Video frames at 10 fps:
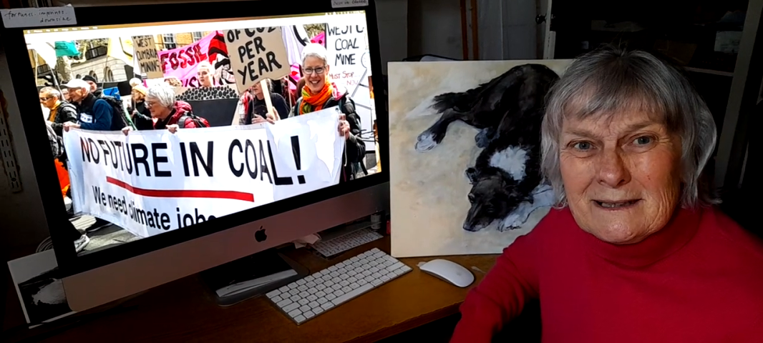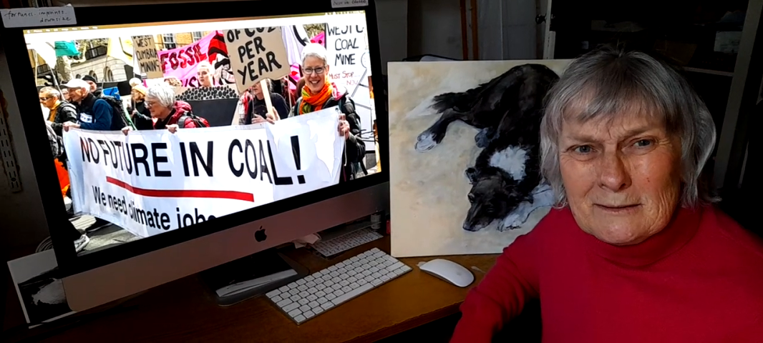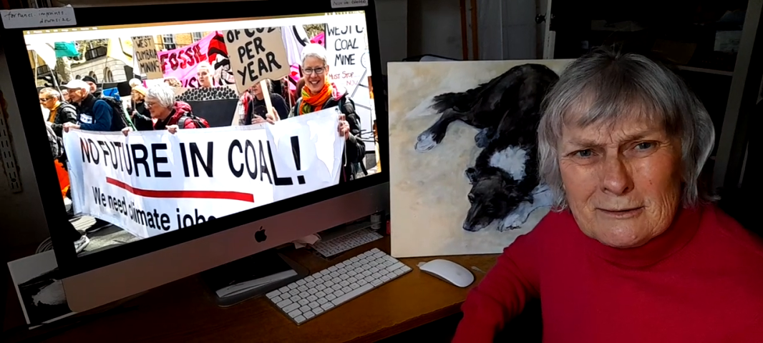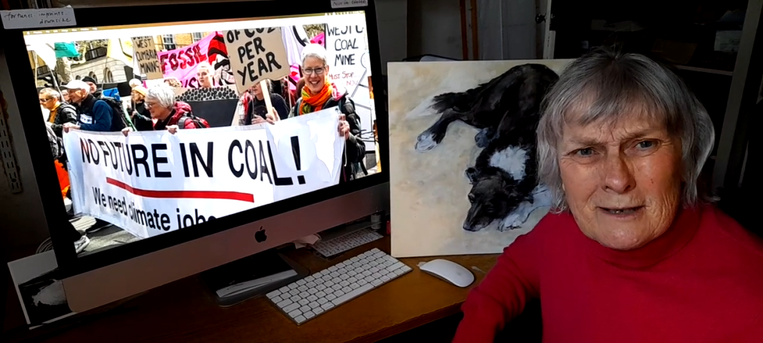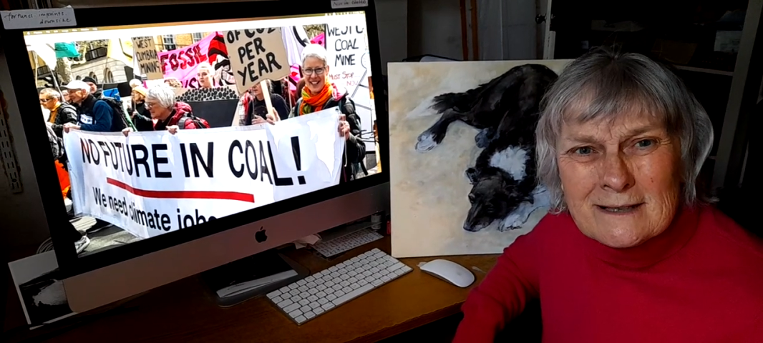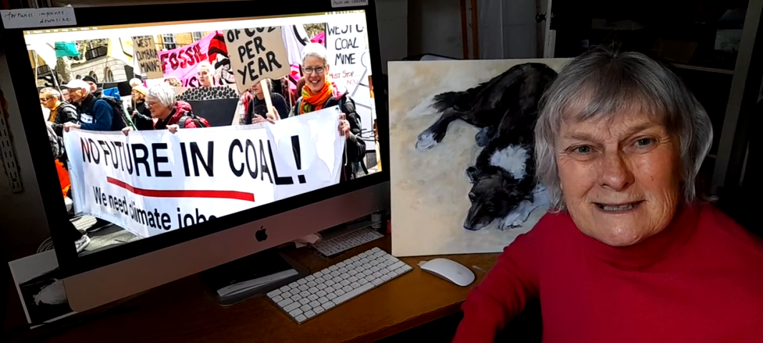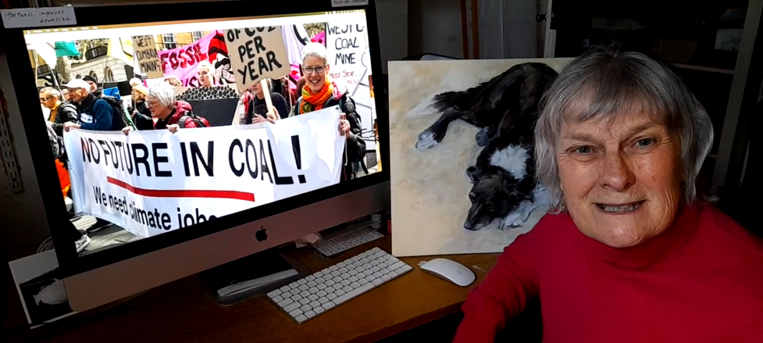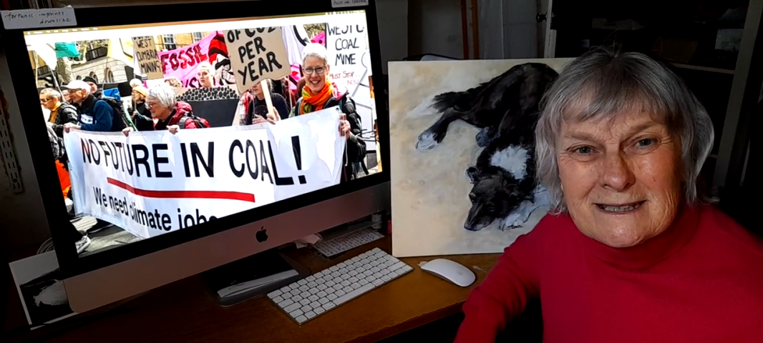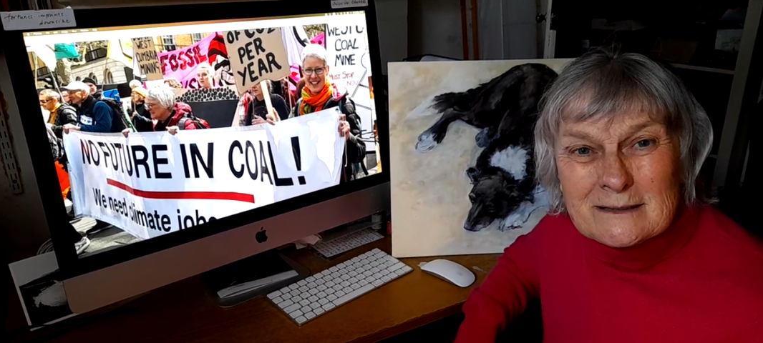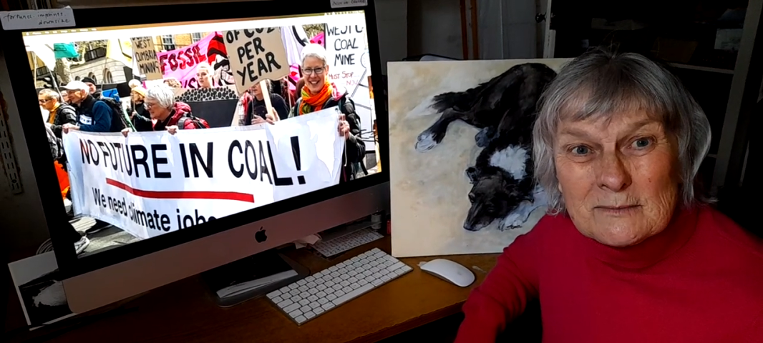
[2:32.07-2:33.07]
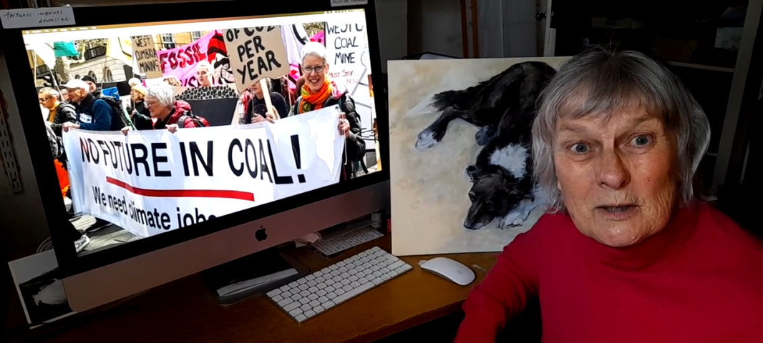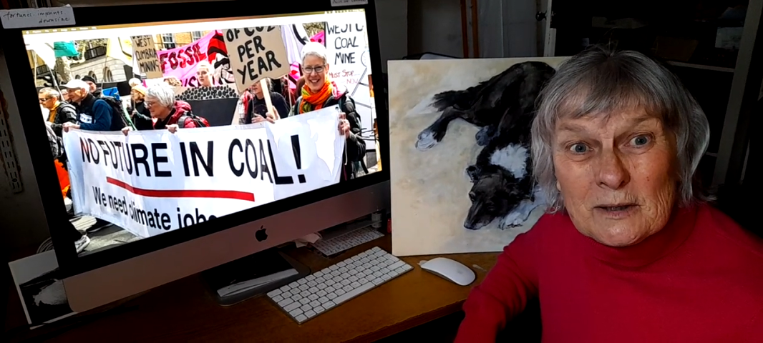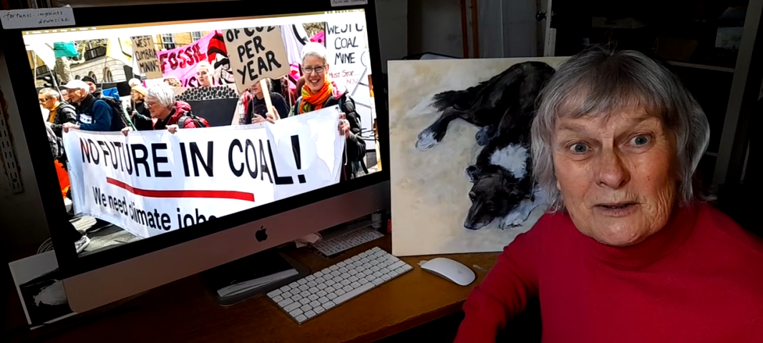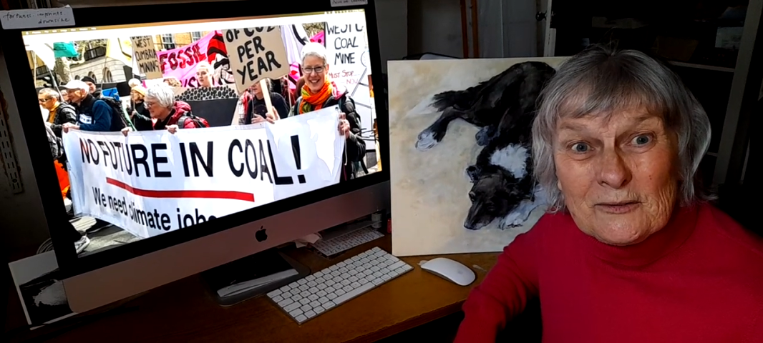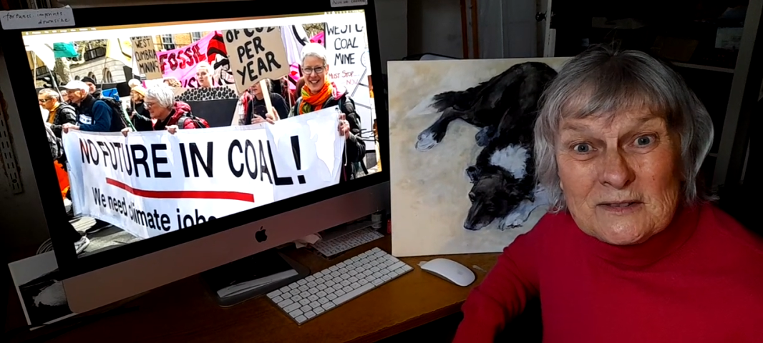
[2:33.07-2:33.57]
a grant system
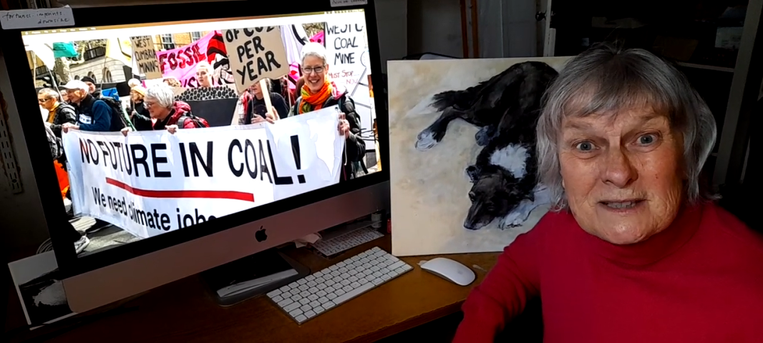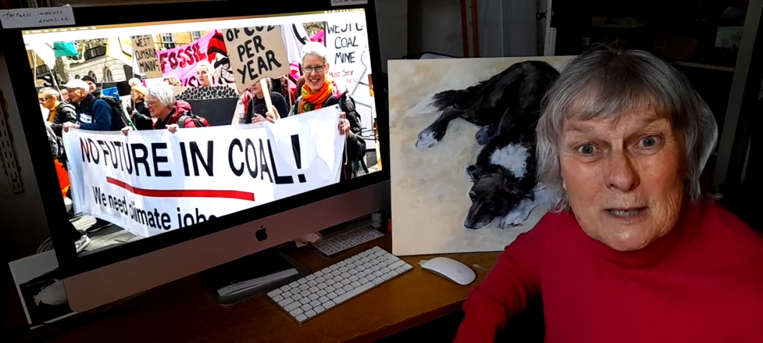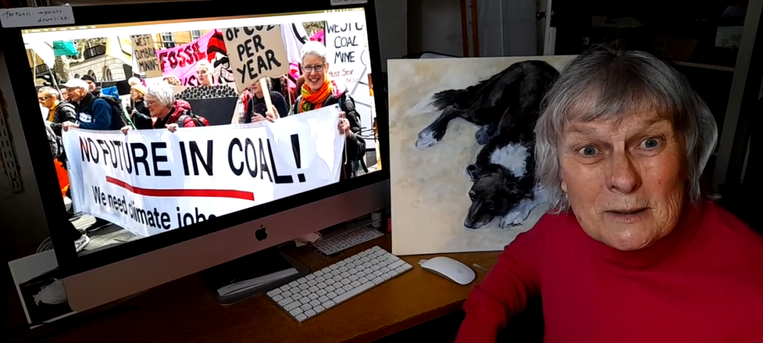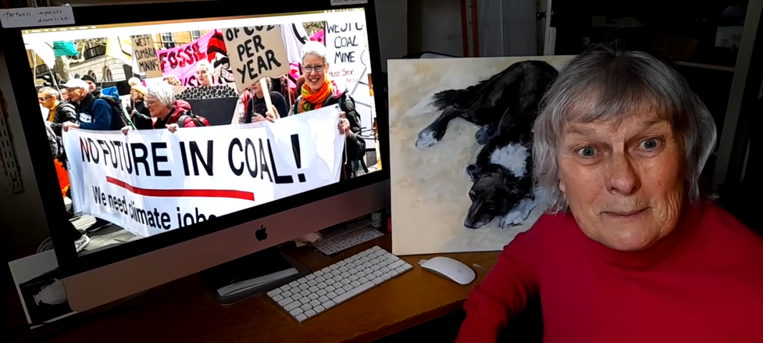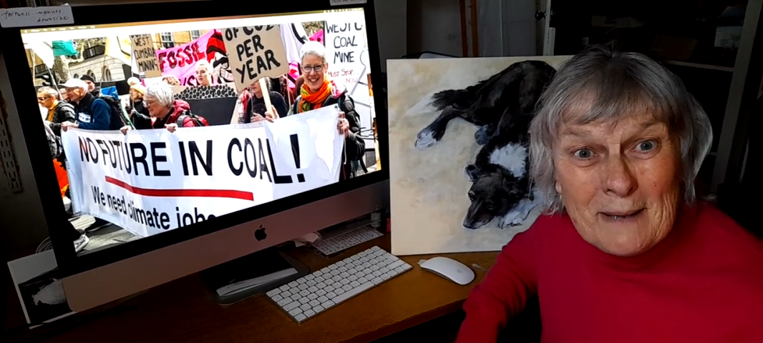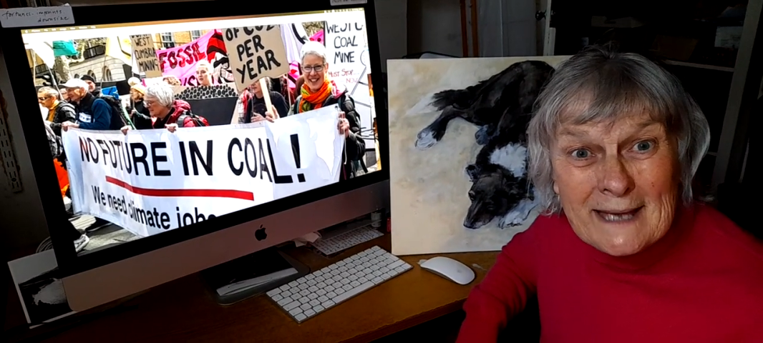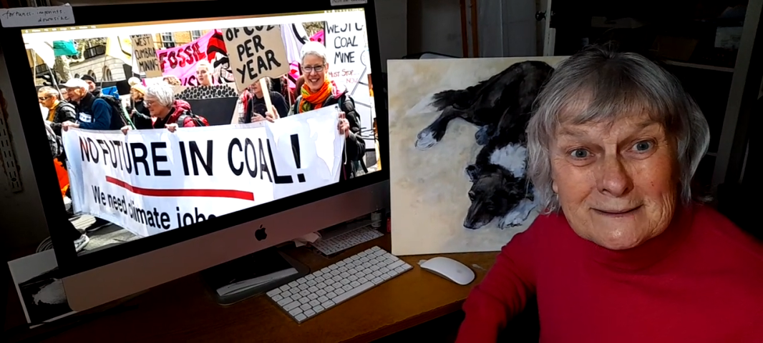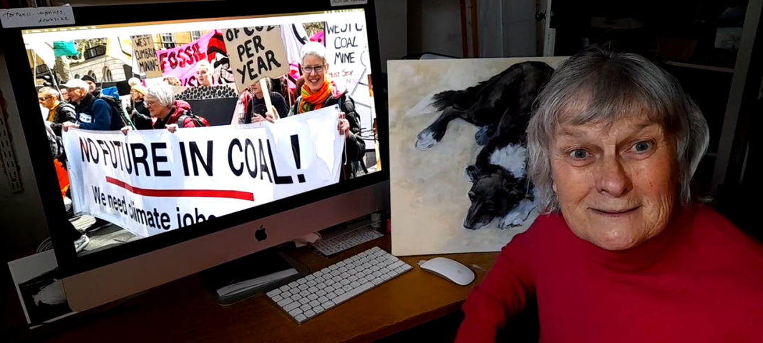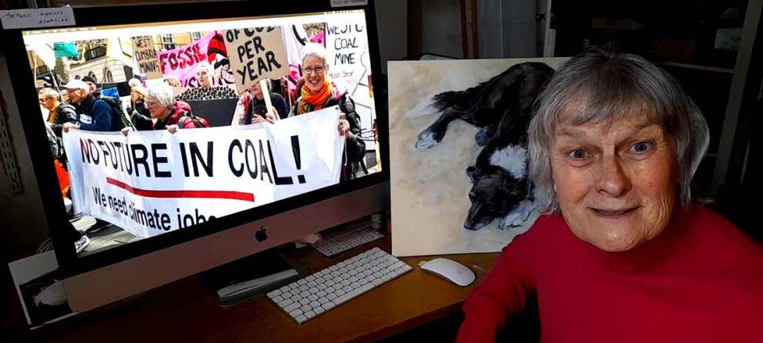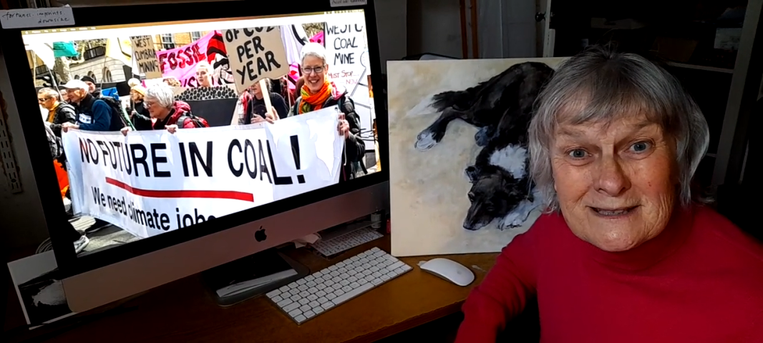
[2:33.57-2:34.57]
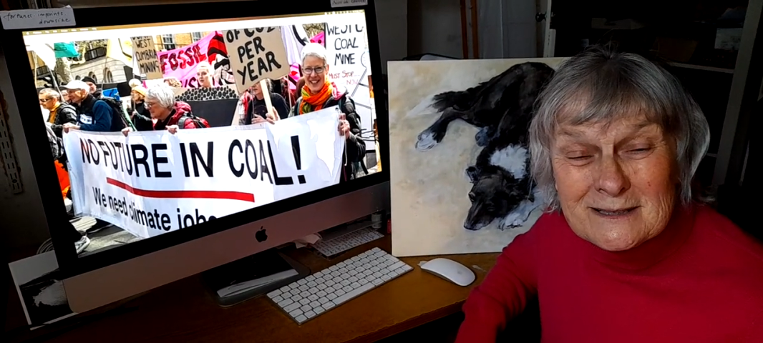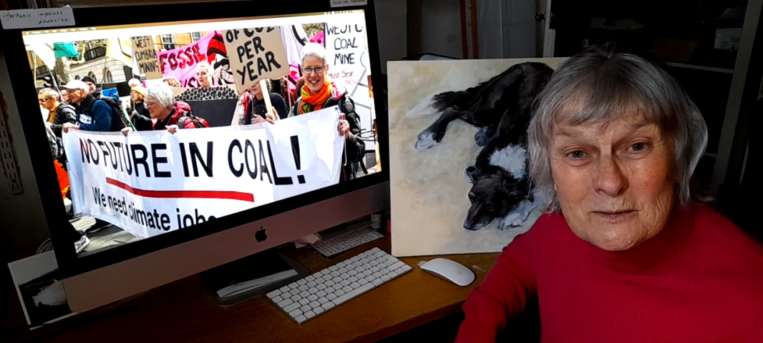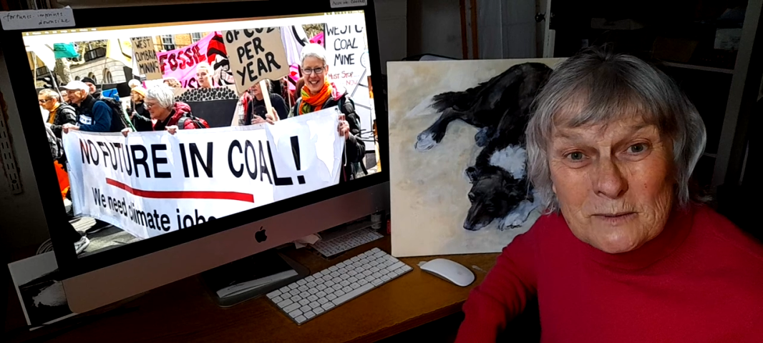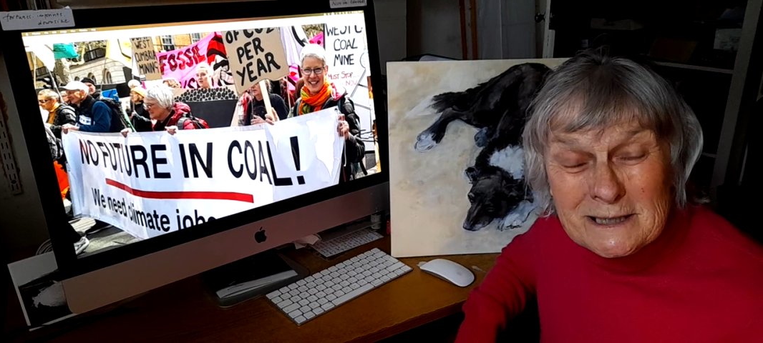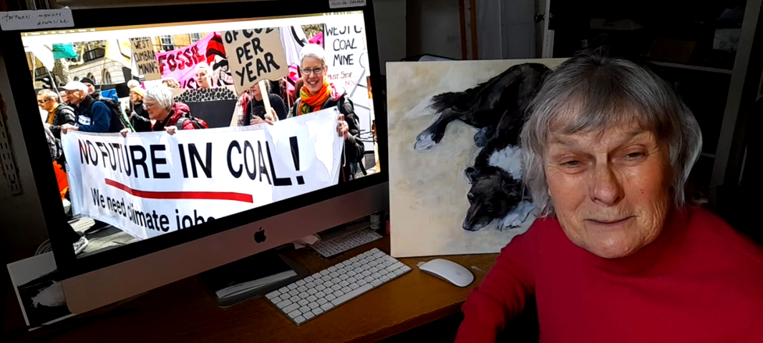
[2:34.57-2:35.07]
going for solar panels
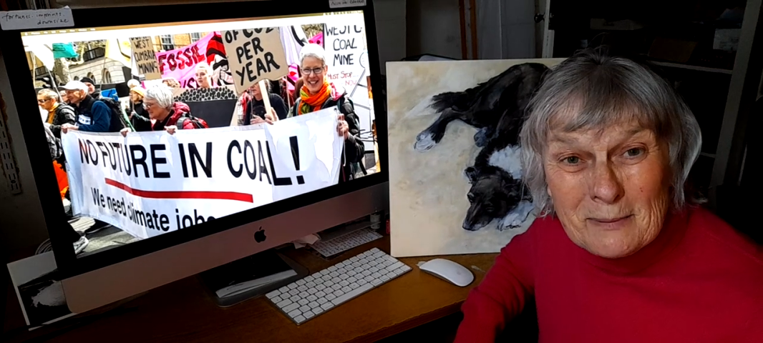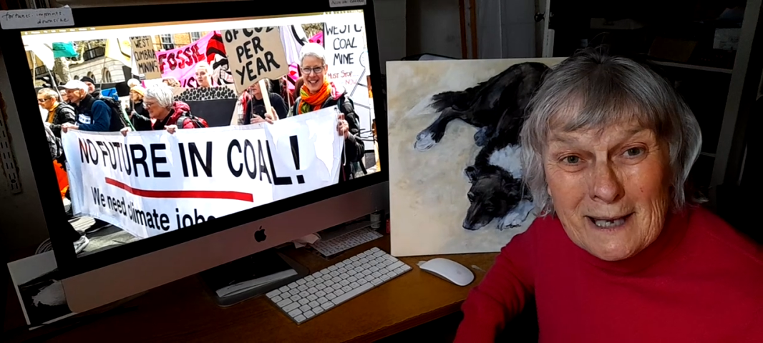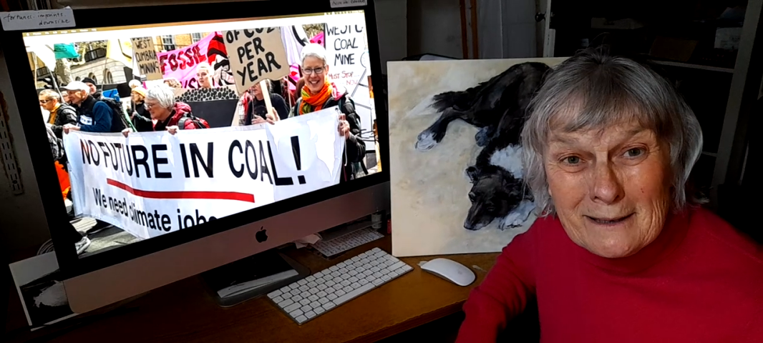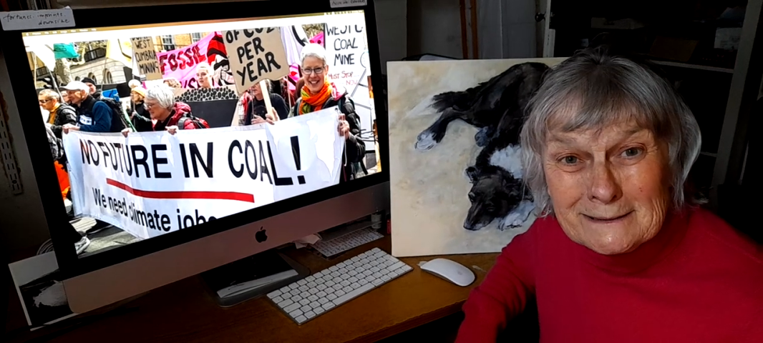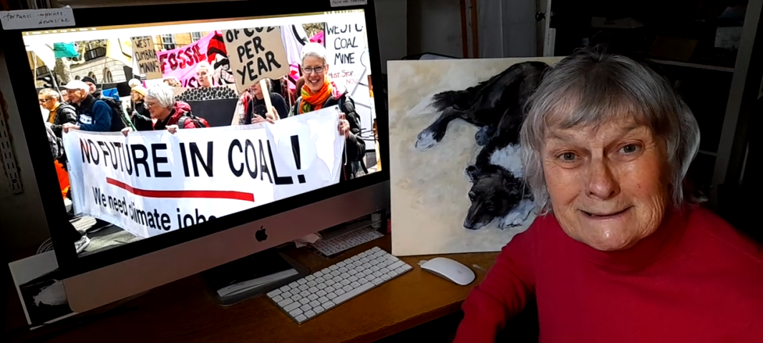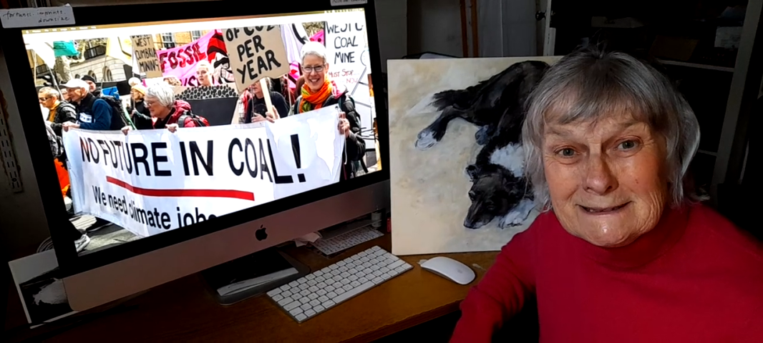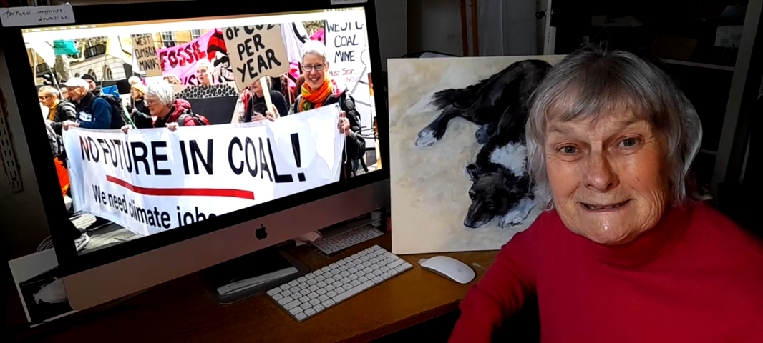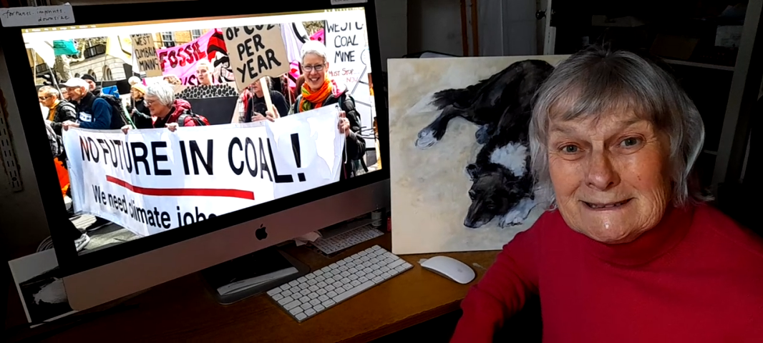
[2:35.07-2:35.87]
and wind power